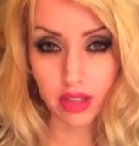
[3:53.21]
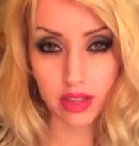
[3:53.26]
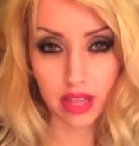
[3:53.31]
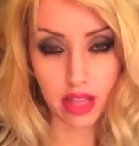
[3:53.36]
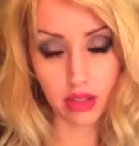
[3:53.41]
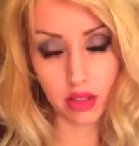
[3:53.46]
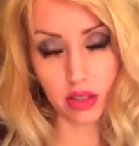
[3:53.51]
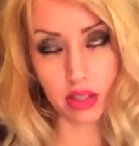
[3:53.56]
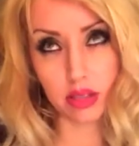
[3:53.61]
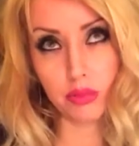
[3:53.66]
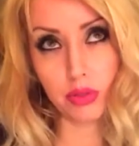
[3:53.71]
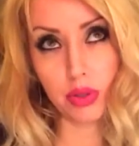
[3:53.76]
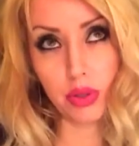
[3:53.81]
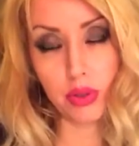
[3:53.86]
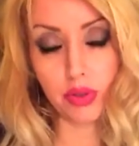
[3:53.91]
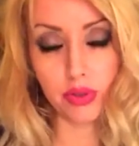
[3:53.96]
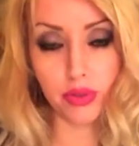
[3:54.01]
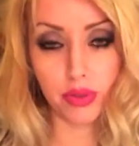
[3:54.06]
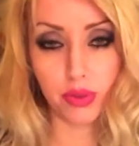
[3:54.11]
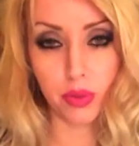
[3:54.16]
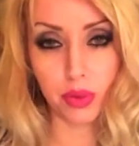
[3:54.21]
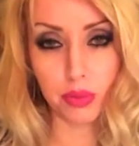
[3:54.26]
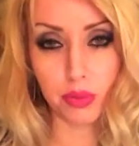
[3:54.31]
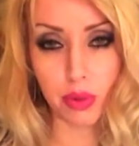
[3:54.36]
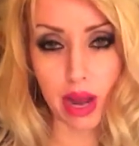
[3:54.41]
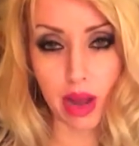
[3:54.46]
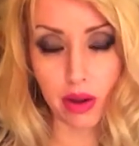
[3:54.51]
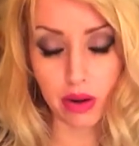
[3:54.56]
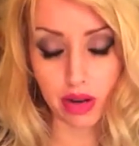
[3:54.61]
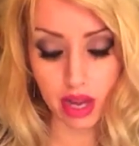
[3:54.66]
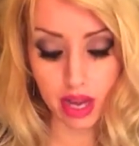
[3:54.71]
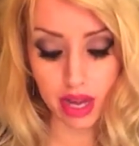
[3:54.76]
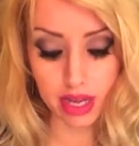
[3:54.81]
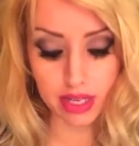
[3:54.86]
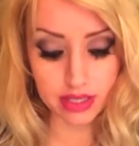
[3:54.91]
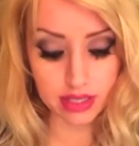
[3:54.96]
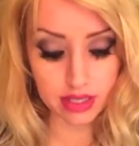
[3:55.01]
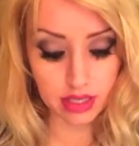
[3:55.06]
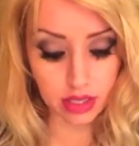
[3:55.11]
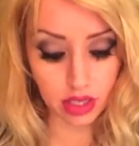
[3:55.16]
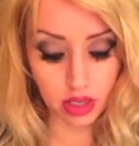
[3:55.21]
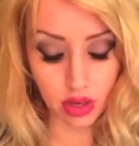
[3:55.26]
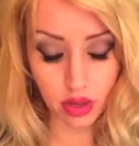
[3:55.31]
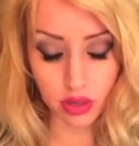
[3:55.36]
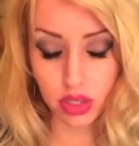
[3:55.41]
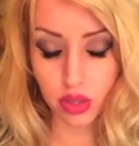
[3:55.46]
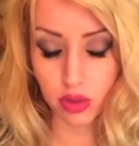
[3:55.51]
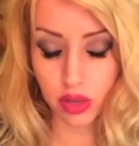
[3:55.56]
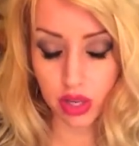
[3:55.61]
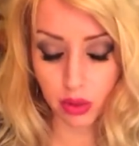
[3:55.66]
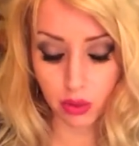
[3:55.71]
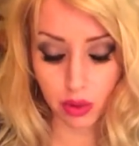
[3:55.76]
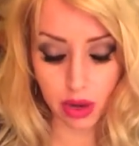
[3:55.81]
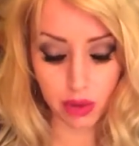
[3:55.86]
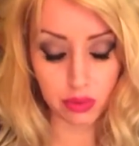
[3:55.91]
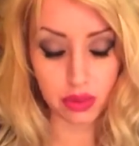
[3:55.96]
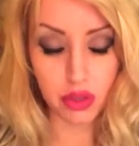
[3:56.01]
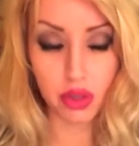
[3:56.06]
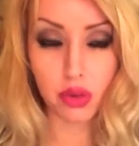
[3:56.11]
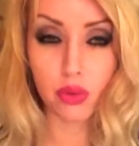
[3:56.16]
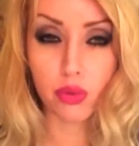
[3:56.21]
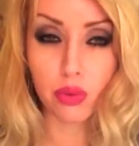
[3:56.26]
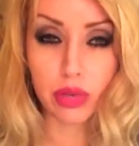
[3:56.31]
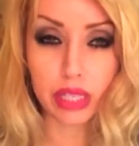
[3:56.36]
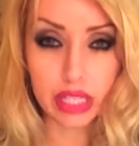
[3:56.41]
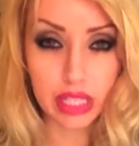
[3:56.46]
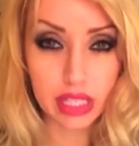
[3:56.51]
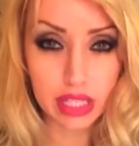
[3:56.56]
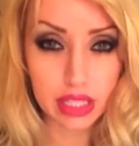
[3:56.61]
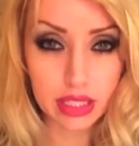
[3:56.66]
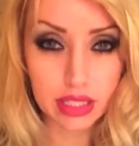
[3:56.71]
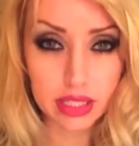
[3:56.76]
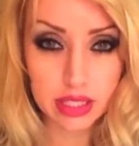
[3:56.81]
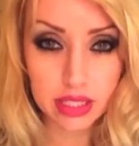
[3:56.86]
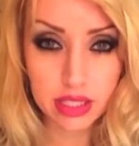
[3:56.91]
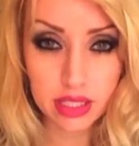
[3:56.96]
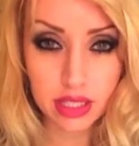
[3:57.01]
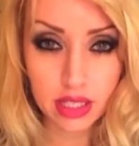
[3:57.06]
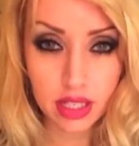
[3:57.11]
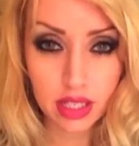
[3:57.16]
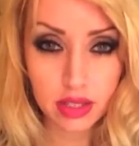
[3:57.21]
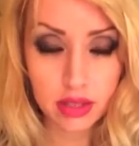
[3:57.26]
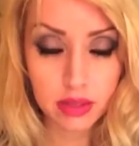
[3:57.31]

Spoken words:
That looks beautiful with brown eyes. They can also get away with greens.